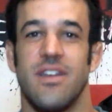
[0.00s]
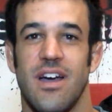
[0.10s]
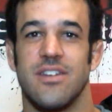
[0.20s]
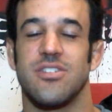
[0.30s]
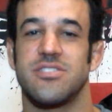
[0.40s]

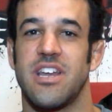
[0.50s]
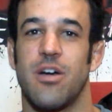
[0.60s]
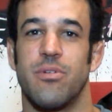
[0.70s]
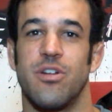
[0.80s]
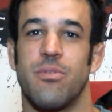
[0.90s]
Hi, this is Jose
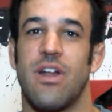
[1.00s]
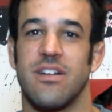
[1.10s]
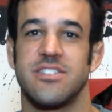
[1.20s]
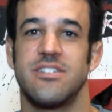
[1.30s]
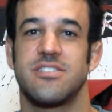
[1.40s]
Alberto
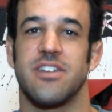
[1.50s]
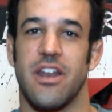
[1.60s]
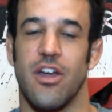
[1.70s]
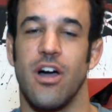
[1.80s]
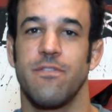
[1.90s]
Morales here,
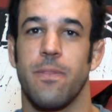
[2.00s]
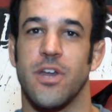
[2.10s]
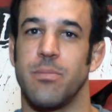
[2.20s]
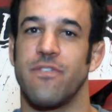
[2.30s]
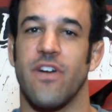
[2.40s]
signing off.
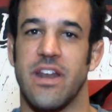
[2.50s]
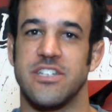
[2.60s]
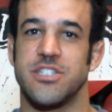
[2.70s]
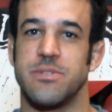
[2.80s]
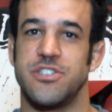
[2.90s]
Going to be
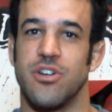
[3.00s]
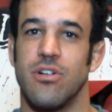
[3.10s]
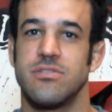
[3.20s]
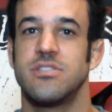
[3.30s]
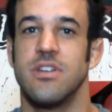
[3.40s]
fighting Jimmy
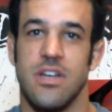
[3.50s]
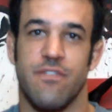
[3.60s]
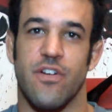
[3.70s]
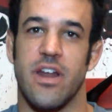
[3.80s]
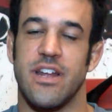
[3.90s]
Jones
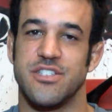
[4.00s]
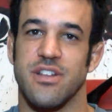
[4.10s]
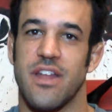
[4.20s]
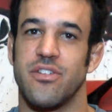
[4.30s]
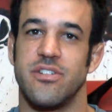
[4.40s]
Friday,
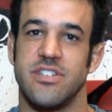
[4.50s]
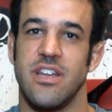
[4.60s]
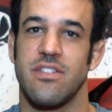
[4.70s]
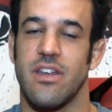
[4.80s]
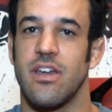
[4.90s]
July
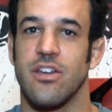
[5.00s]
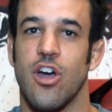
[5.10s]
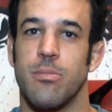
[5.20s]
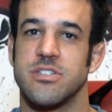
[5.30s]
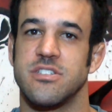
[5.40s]
13th at
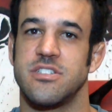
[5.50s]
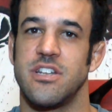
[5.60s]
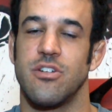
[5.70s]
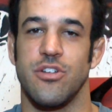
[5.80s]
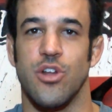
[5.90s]
Commerce
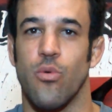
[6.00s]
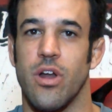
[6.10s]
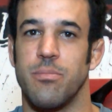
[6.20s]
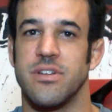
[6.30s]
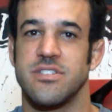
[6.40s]
Casino. You don't
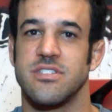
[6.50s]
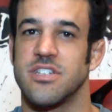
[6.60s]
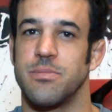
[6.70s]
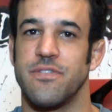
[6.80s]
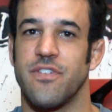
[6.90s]
want to miss it. It's
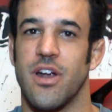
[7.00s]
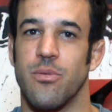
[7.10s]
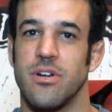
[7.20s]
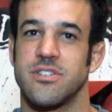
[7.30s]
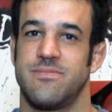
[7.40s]
going to be
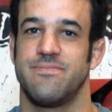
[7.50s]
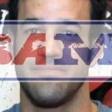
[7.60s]
fireworks.